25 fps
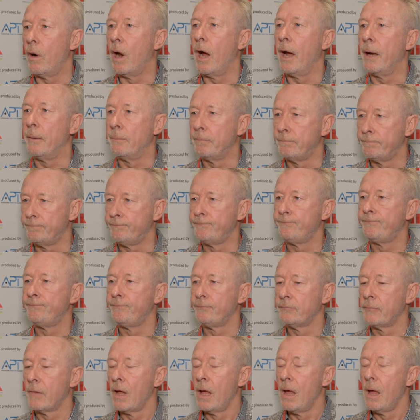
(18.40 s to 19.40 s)
Right.
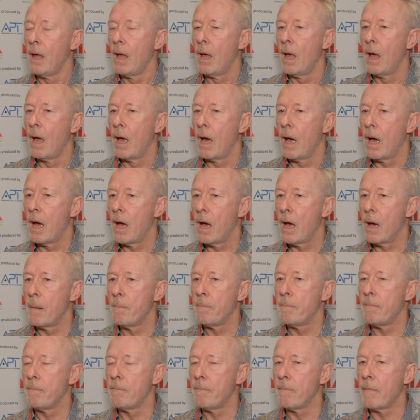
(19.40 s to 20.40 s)

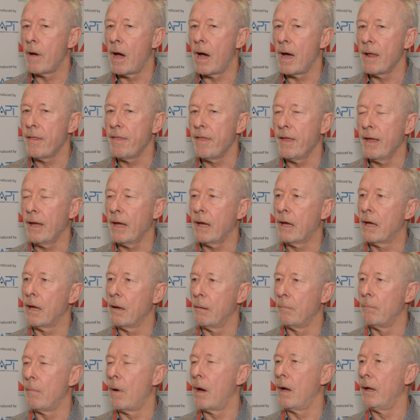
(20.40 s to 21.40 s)
I think
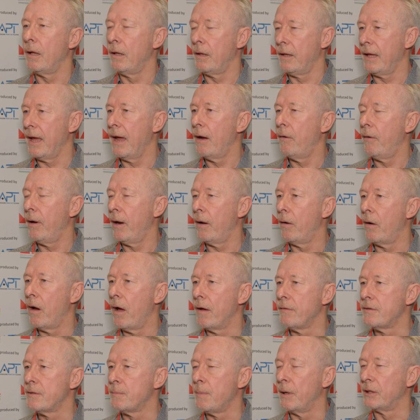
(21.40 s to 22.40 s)
the area
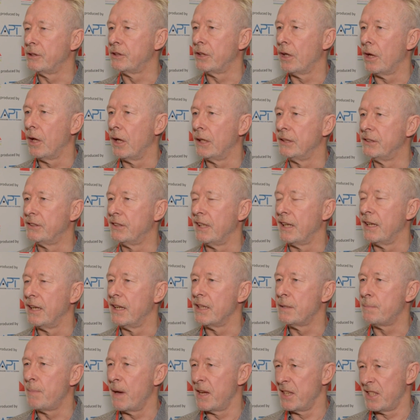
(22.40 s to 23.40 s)
I've specialized in
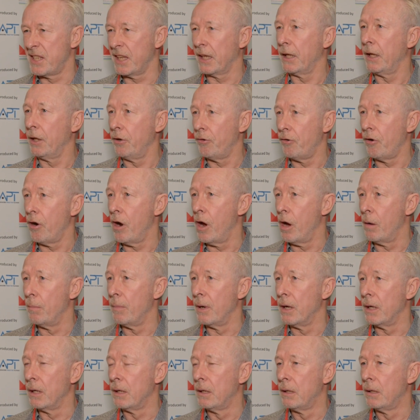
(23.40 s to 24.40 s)
is basically
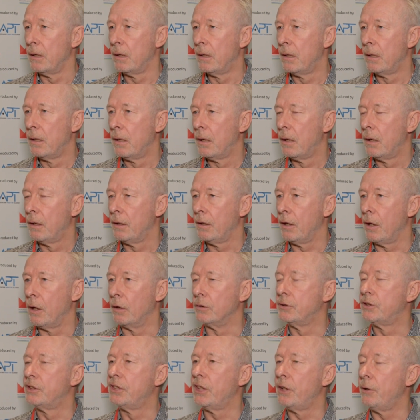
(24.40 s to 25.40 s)
drama. You
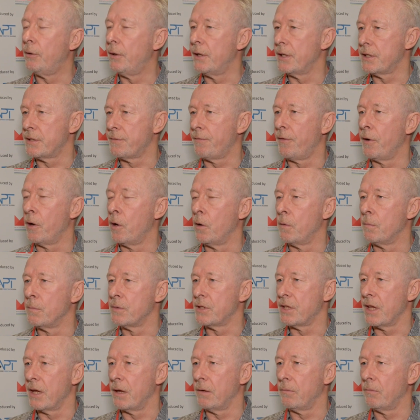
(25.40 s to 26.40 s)
know, serious
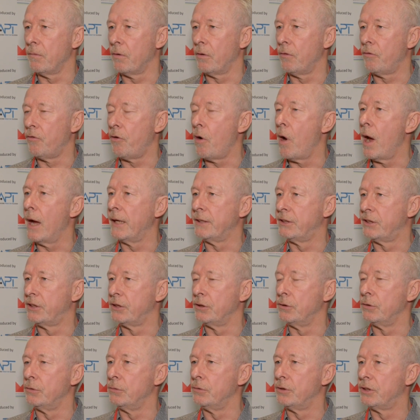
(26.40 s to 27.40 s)
films that try
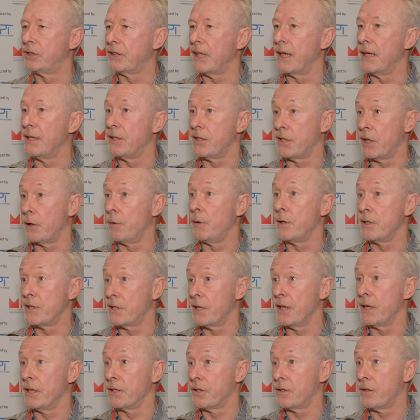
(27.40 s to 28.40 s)
to say serious
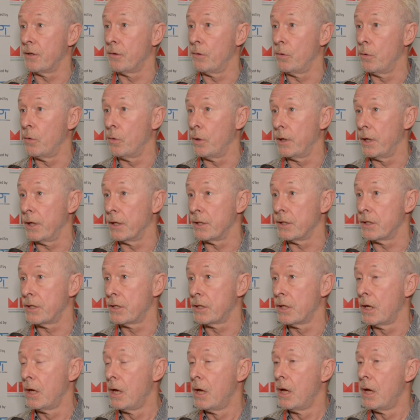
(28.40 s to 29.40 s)
things to an audience,